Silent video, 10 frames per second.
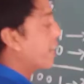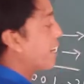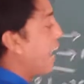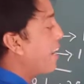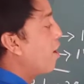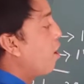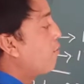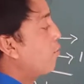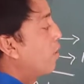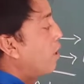The carry
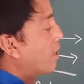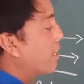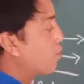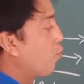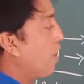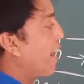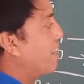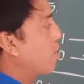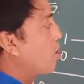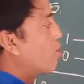of this full
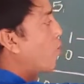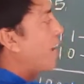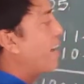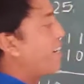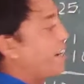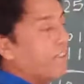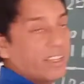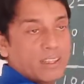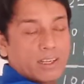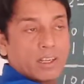adder is also connected
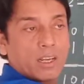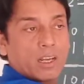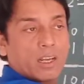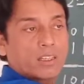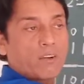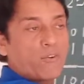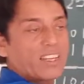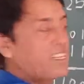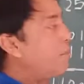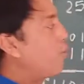with the
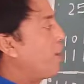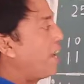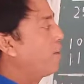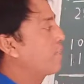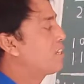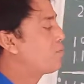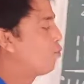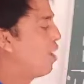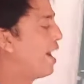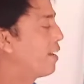first input line of this
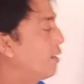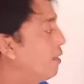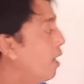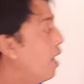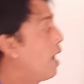full adder,